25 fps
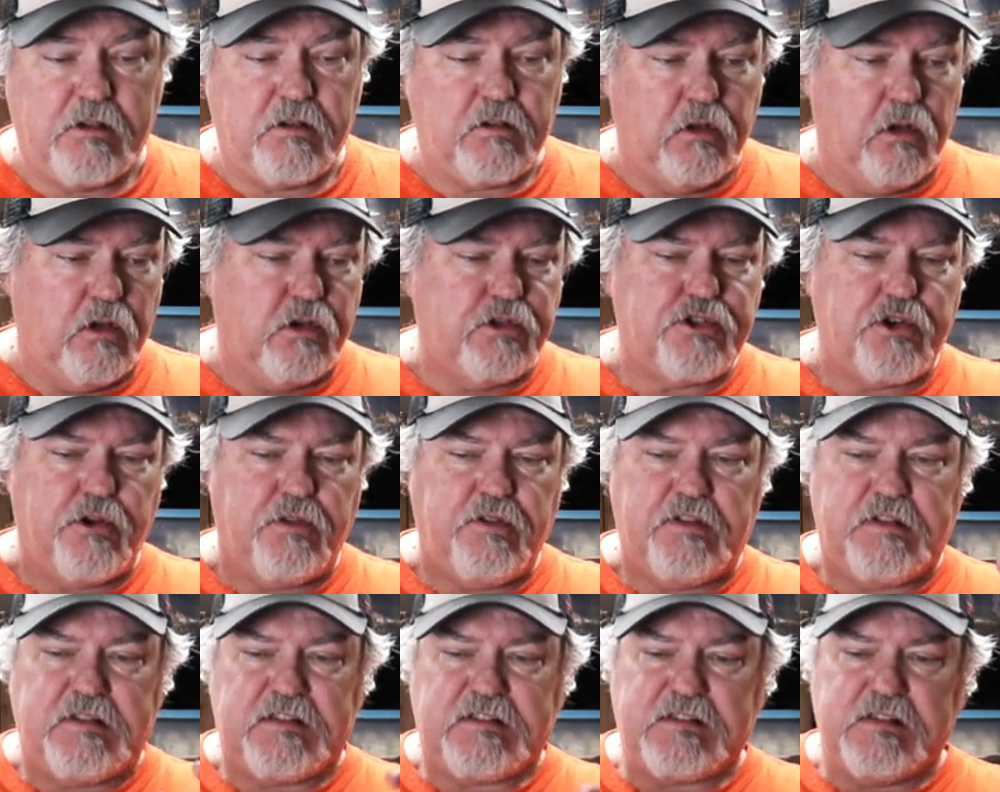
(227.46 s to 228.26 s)
enclosure.
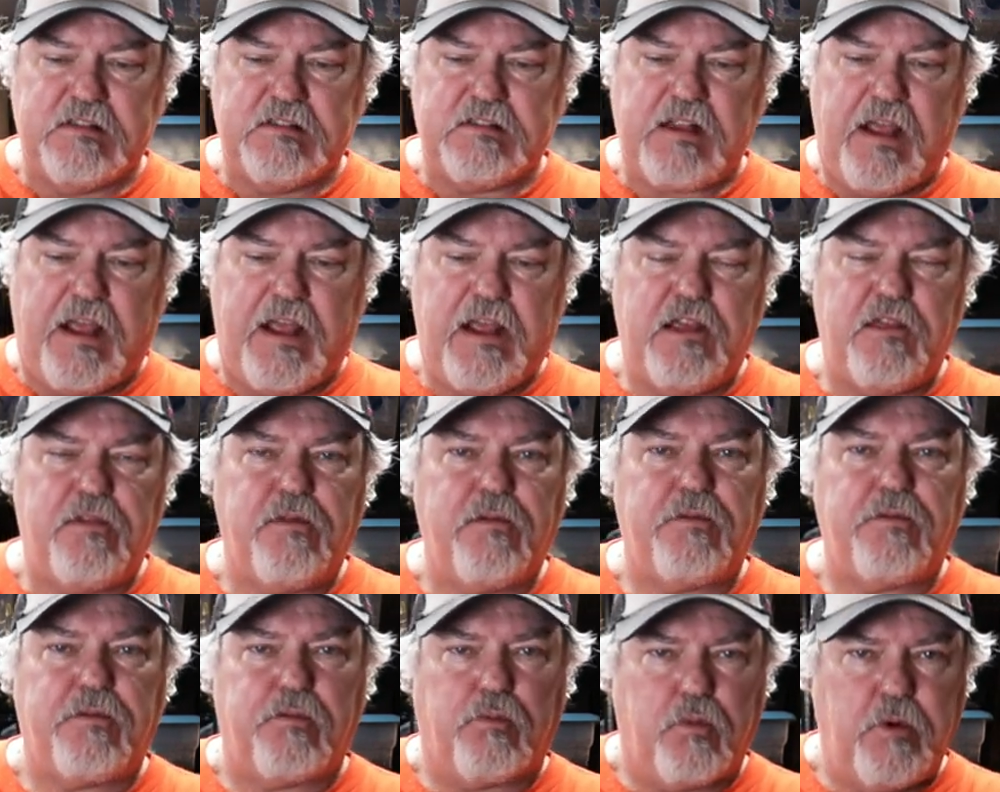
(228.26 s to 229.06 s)
This is a
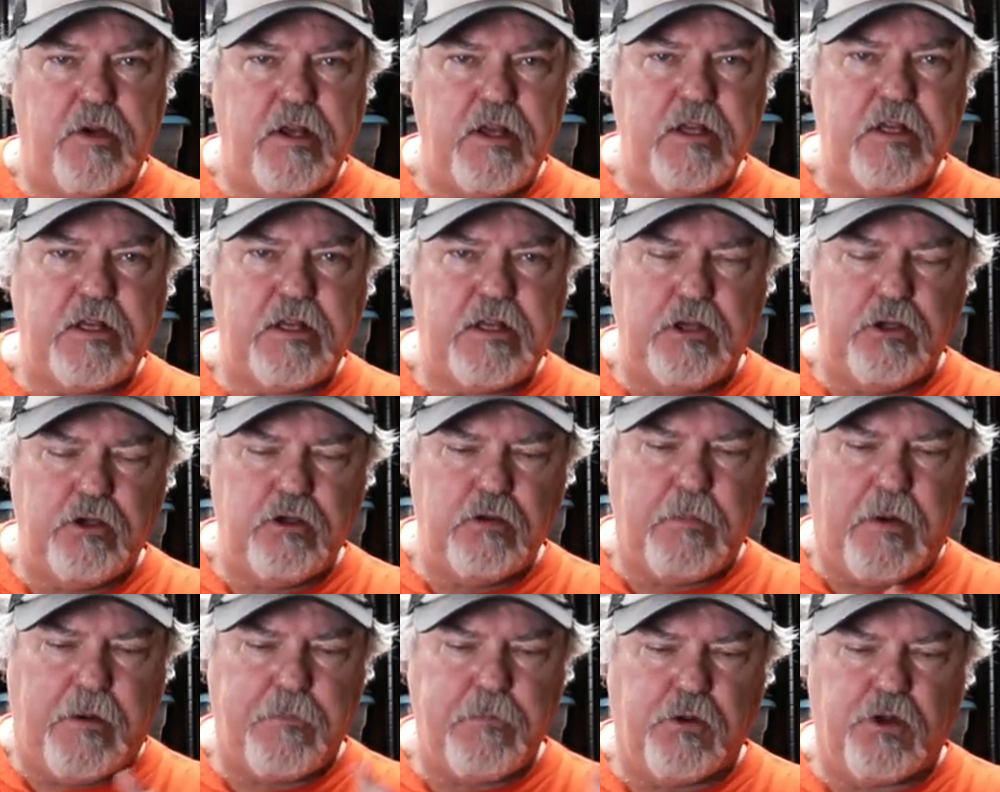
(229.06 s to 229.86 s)
3
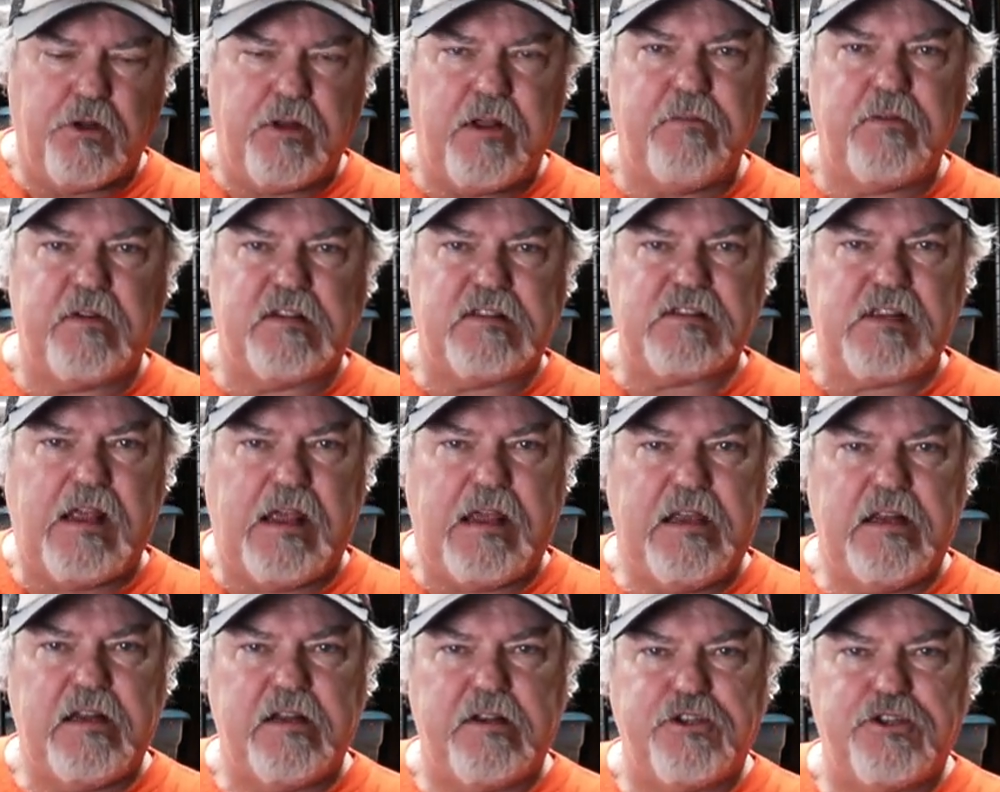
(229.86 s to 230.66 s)
cube. I believe it's
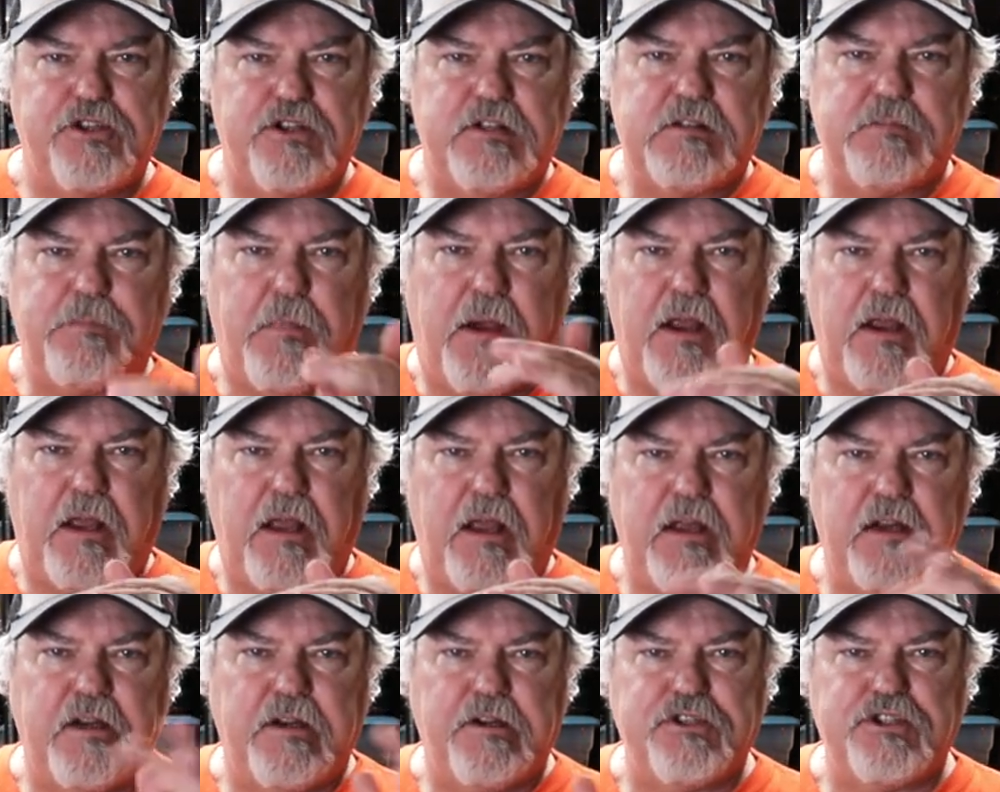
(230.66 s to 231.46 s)
8 inches by
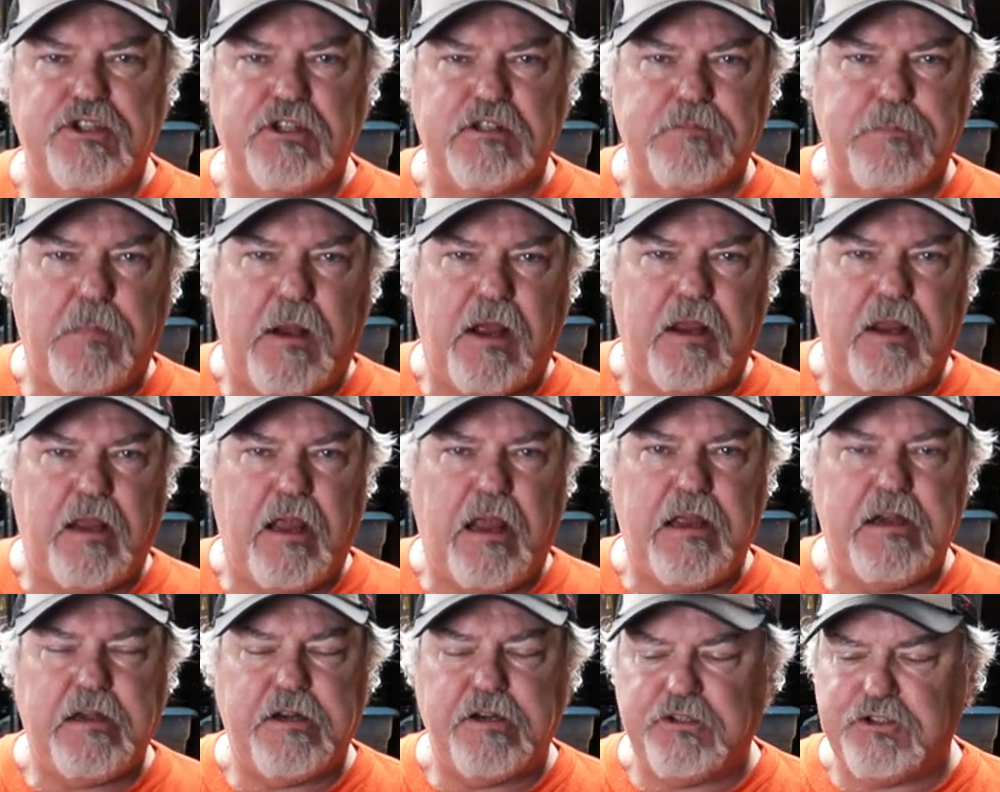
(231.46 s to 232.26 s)
8 inches by
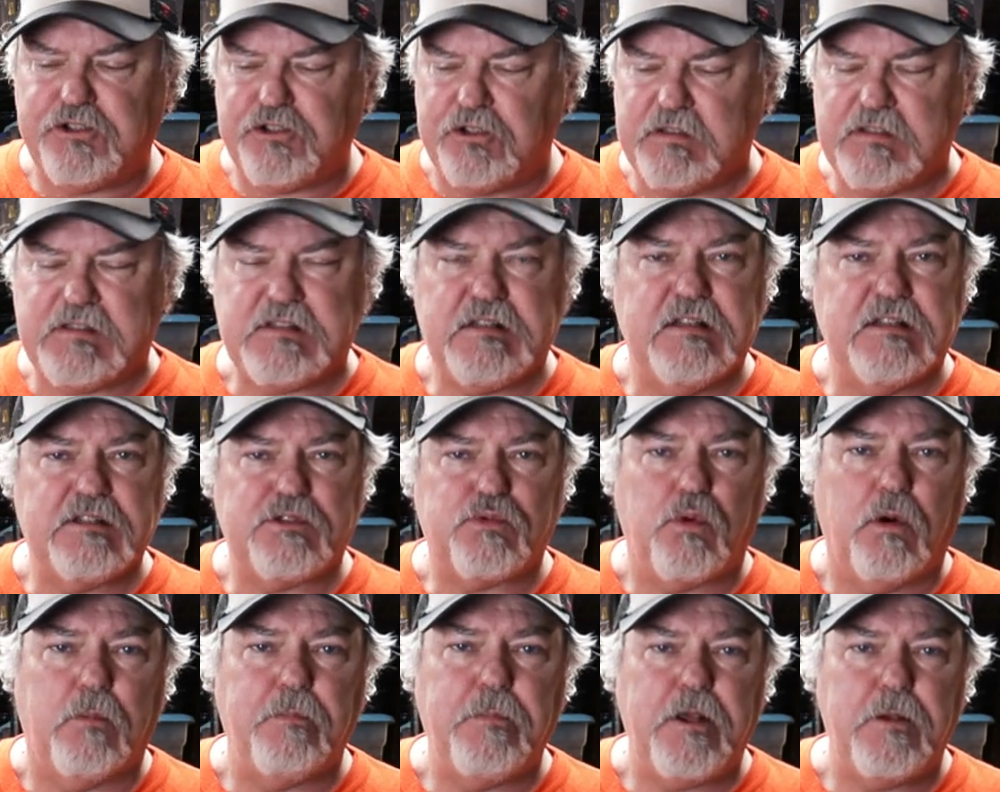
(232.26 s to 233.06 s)
8 inches.
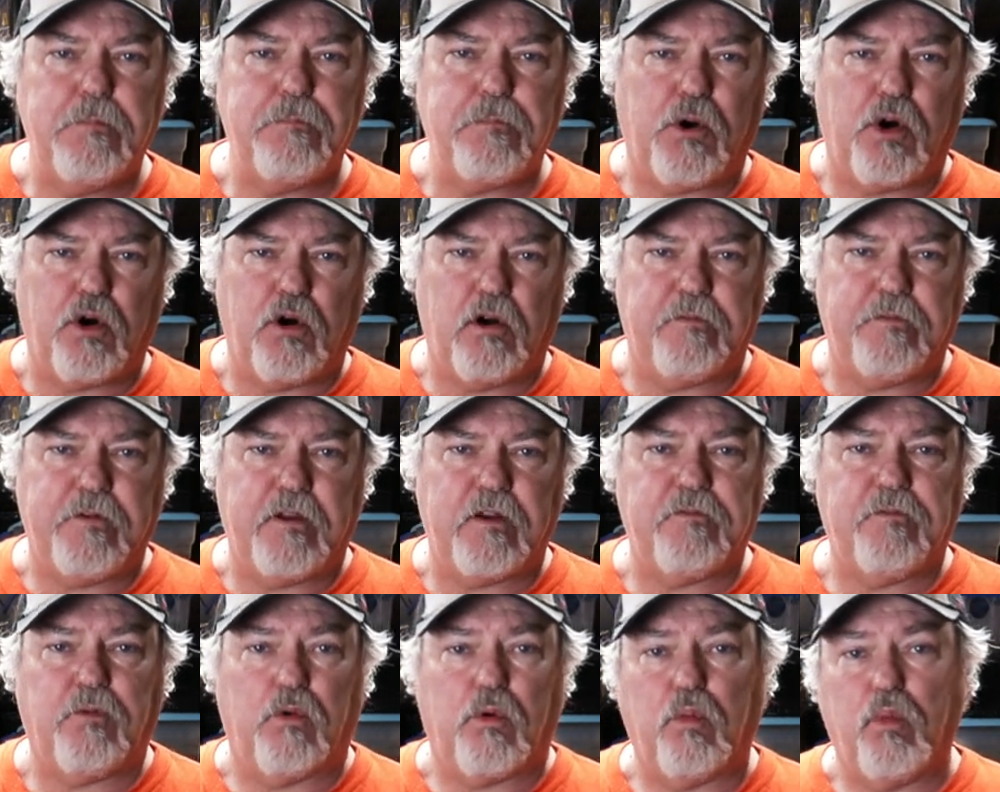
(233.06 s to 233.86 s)
This will be
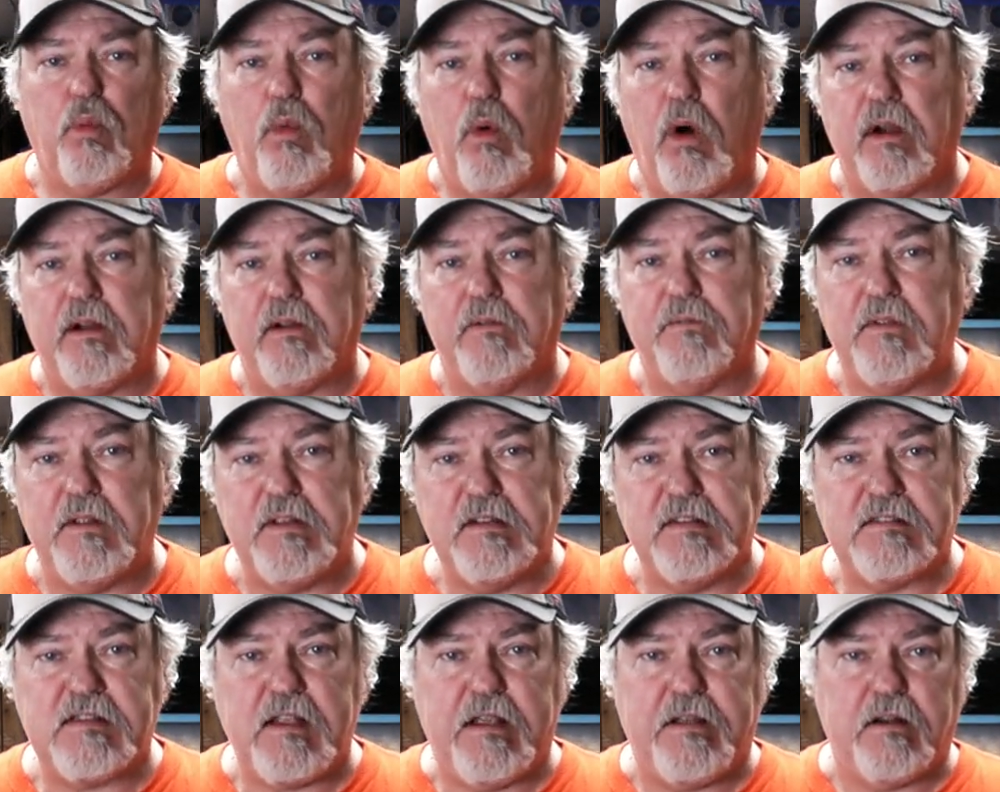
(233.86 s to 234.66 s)
perfect for one of
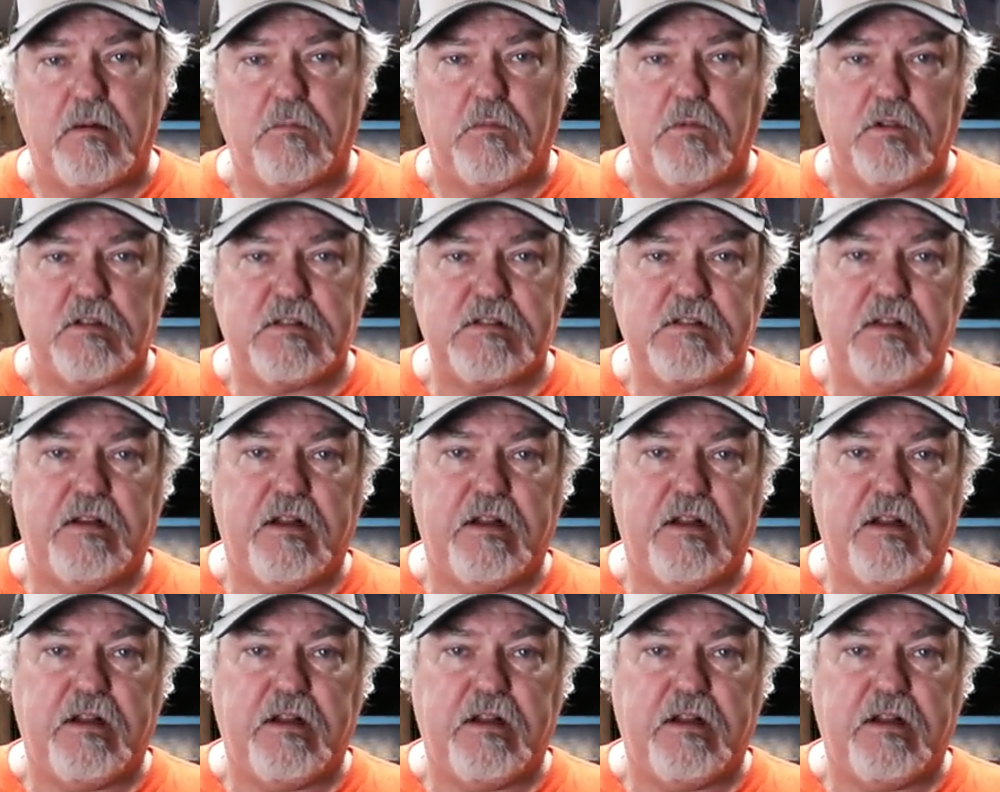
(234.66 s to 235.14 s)
these animals.